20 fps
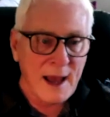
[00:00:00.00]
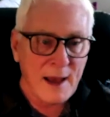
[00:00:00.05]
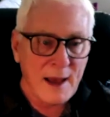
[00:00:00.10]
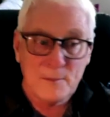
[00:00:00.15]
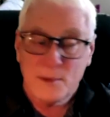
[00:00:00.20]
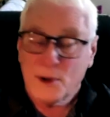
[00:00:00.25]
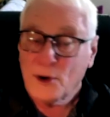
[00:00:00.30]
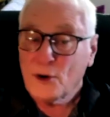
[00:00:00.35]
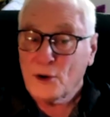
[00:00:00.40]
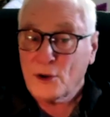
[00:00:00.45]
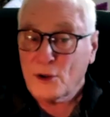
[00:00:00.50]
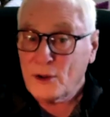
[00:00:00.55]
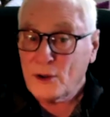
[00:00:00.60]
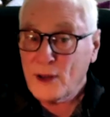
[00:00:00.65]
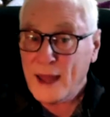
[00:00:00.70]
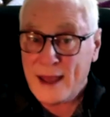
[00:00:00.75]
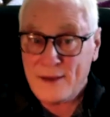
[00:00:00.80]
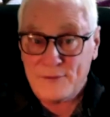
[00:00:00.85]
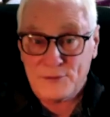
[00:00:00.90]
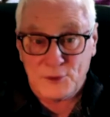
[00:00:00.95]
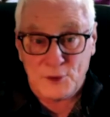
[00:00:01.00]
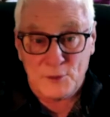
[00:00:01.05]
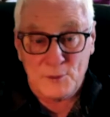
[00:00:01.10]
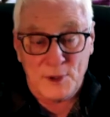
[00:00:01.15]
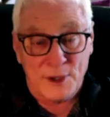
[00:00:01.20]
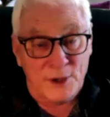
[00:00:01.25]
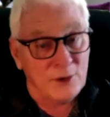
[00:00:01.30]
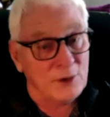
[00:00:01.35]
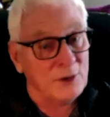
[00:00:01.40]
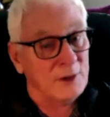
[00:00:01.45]
miracle after
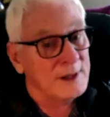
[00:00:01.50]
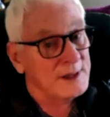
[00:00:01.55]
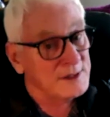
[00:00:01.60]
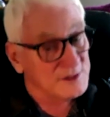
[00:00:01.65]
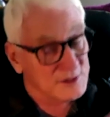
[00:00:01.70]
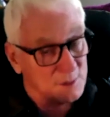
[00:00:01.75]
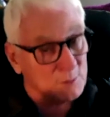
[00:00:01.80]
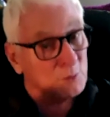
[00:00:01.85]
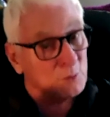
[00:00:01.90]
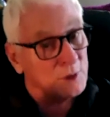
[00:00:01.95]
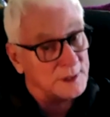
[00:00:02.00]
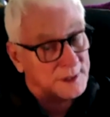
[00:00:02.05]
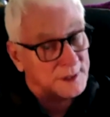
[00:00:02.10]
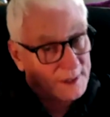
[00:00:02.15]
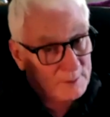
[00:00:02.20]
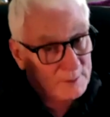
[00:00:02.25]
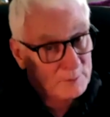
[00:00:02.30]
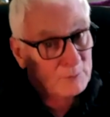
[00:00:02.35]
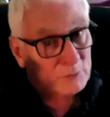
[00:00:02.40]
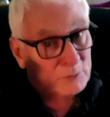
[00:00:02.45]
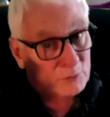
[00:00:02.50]
miracle, and some really,